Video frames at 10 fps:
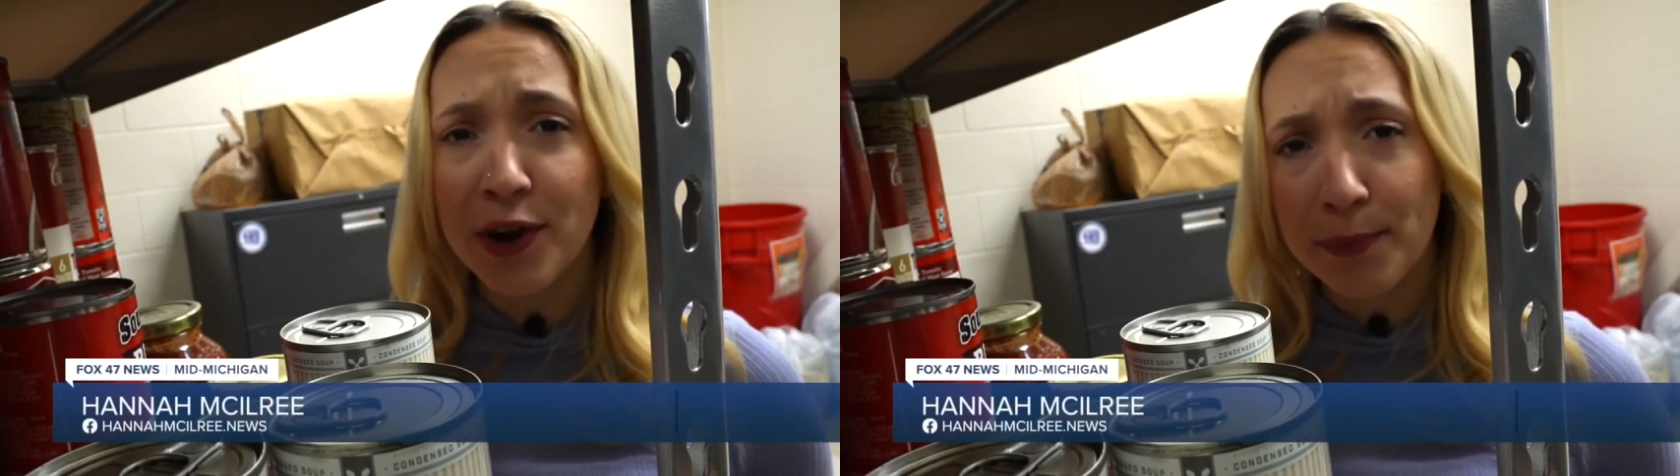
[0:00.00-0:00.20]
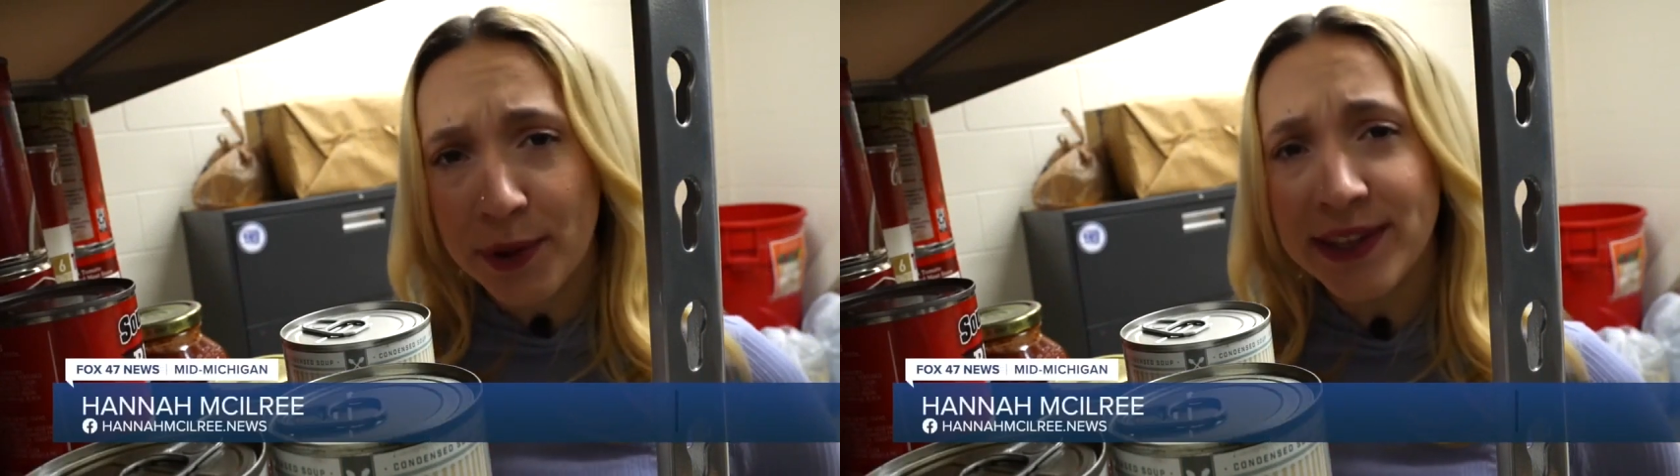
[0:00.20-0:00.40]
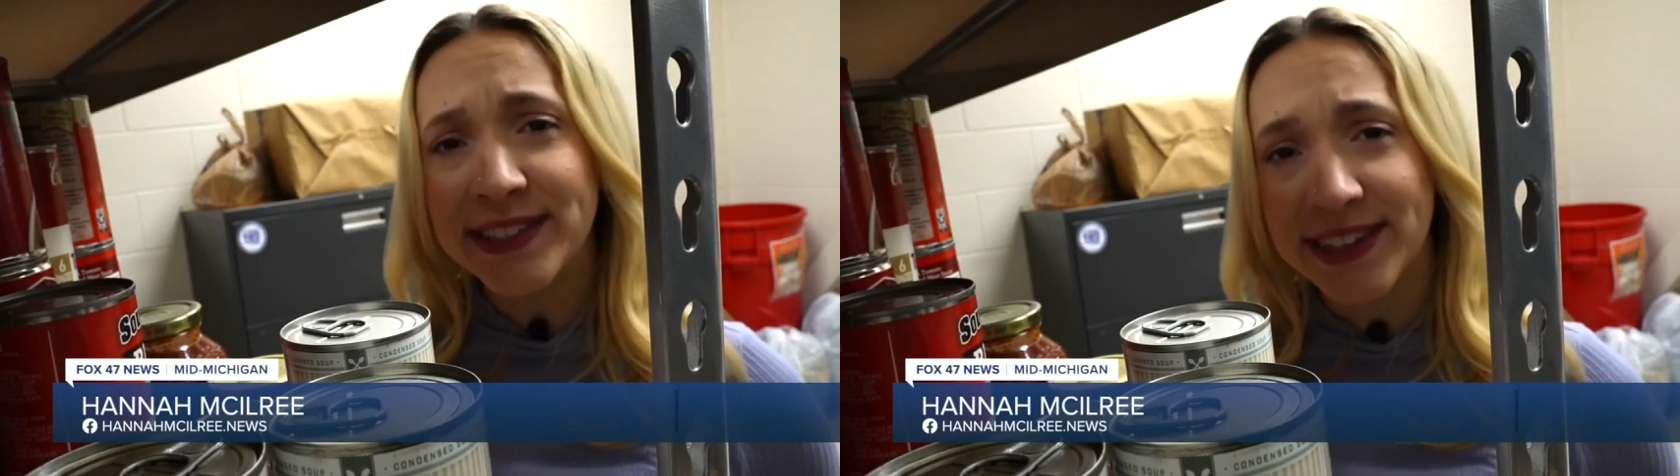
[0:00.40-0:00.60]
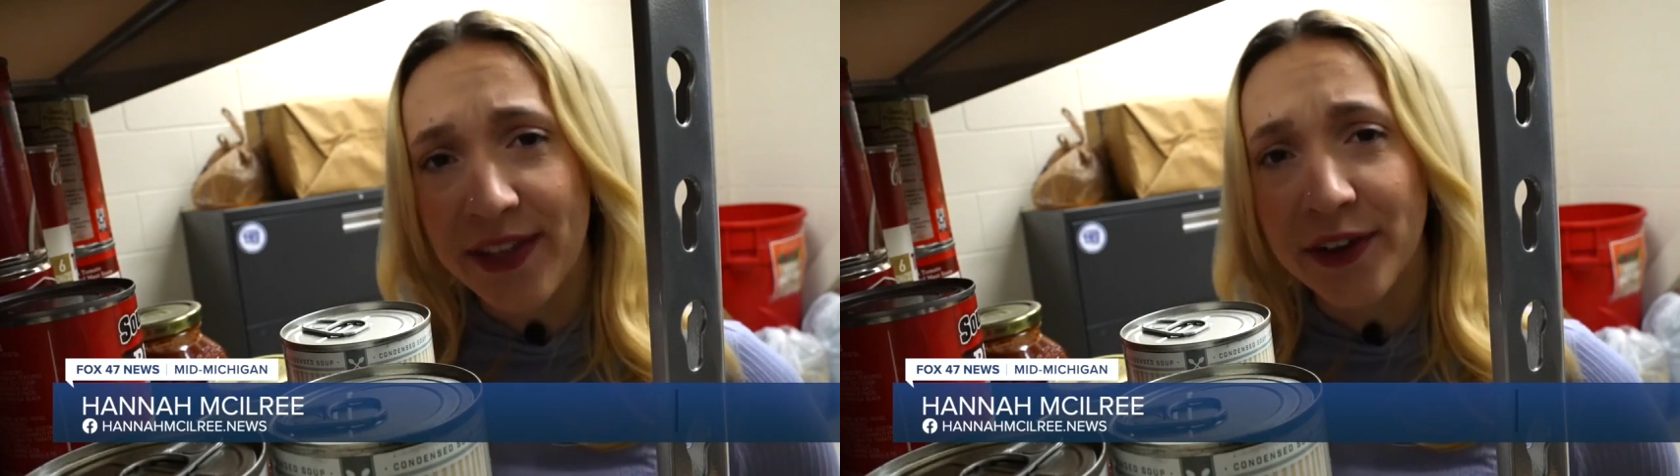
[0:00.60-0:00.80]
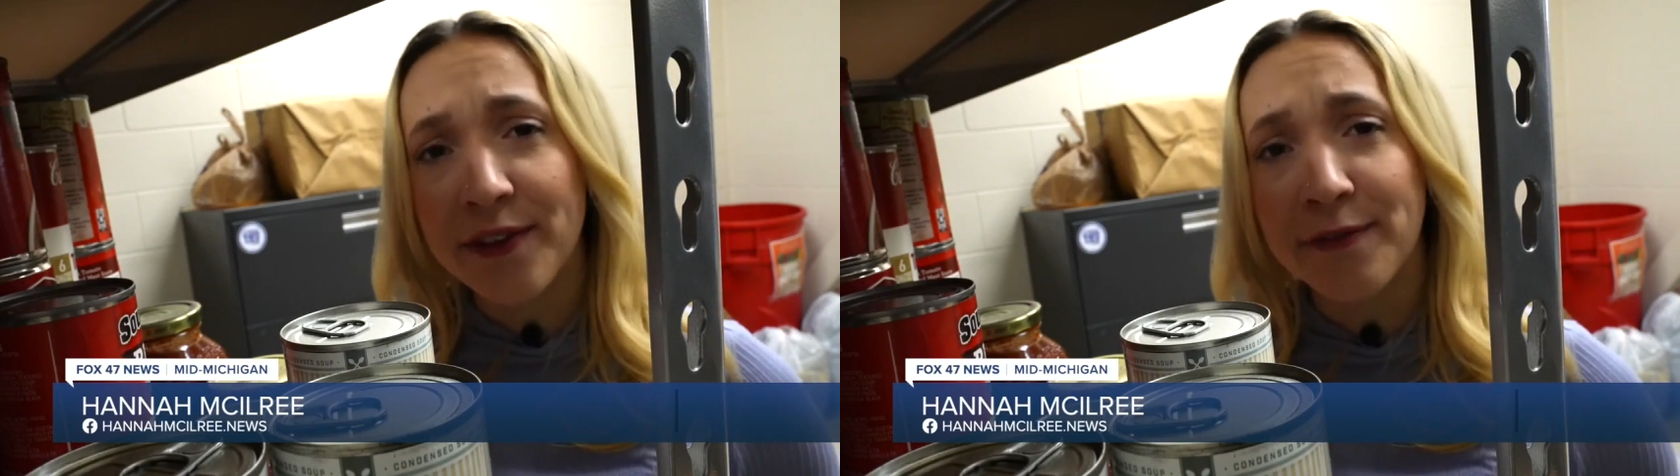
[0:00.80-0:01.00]
are pulling
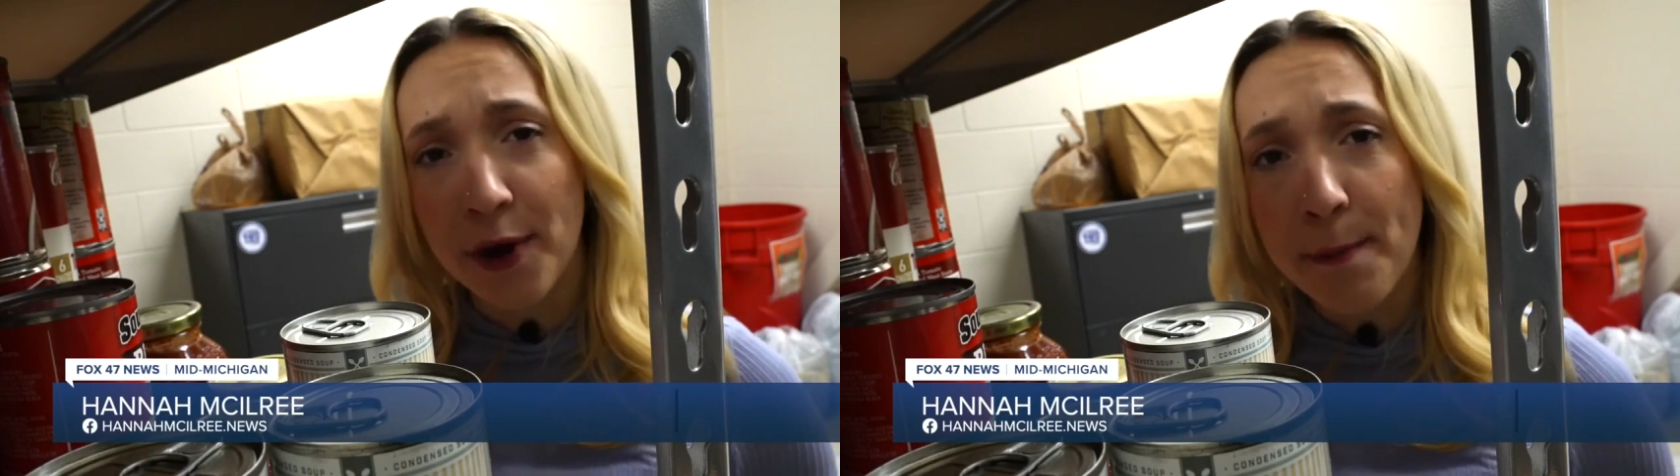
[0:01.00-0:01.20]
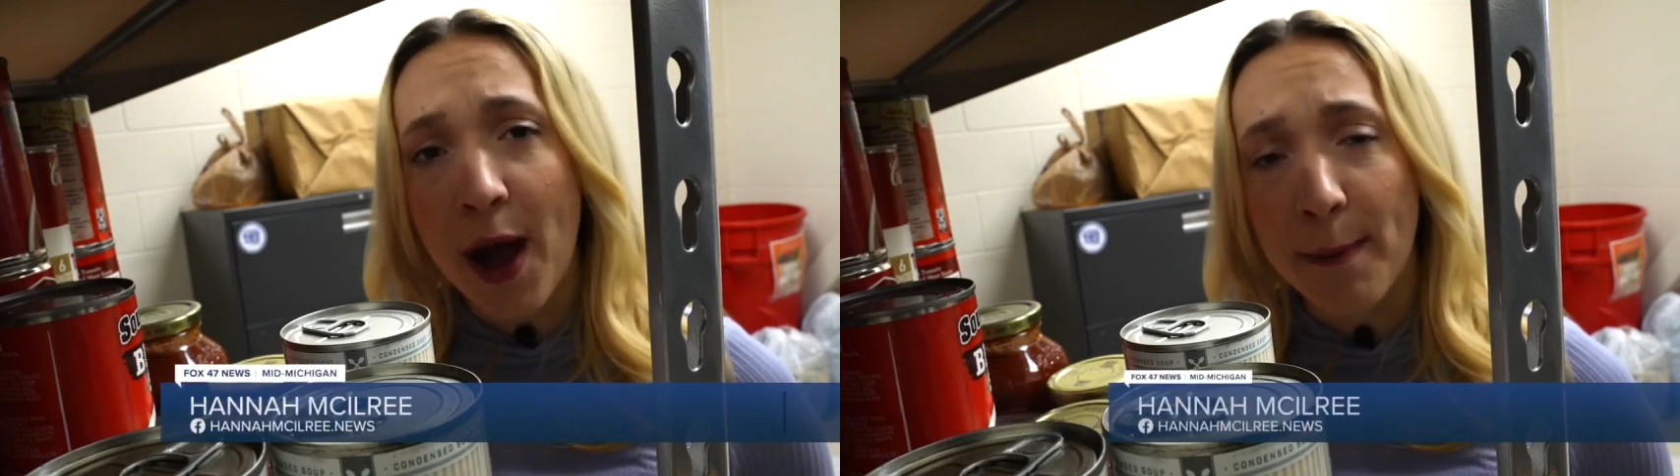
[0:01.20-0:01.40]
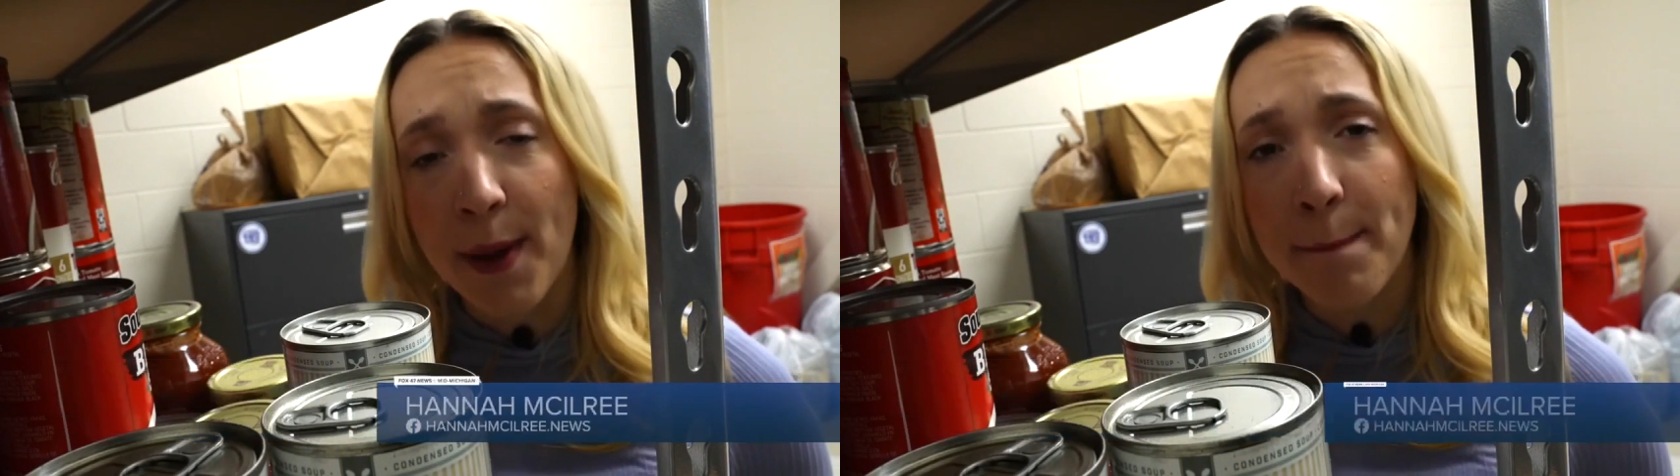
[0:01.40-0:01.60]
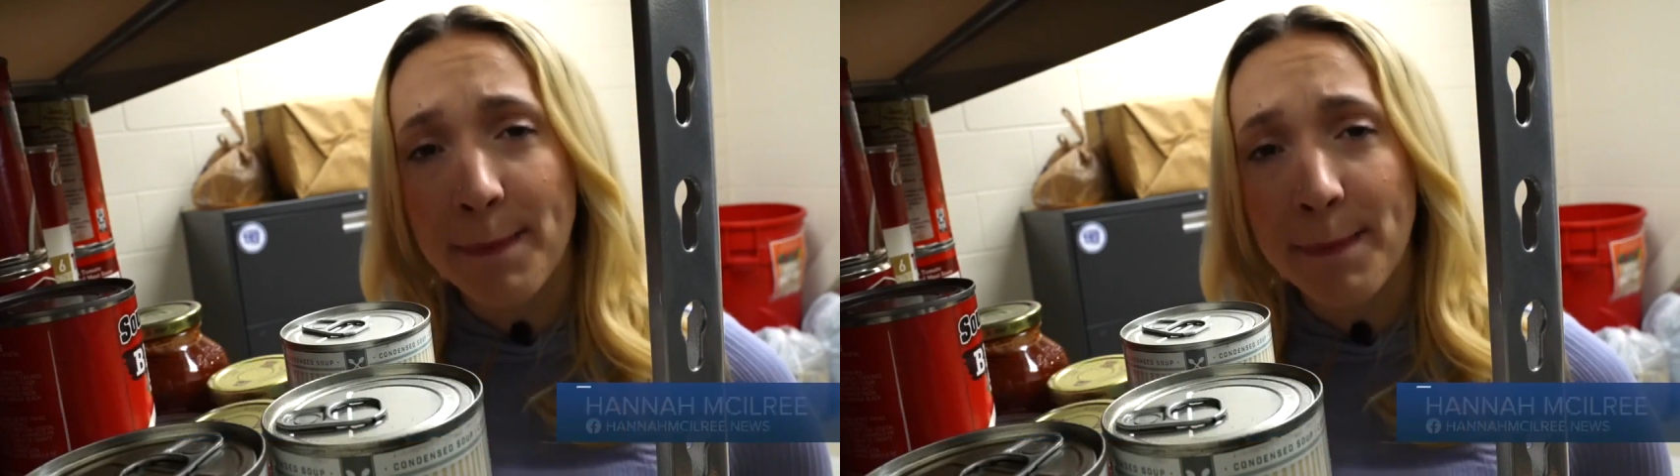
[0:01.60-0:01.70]
together for a pop-up